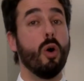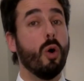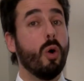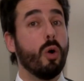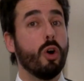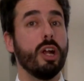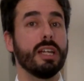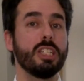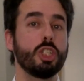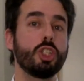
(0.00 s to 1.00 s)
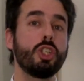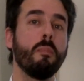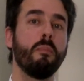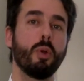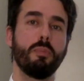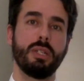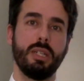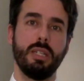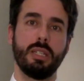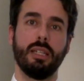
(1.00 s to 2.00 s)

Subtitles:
or some properties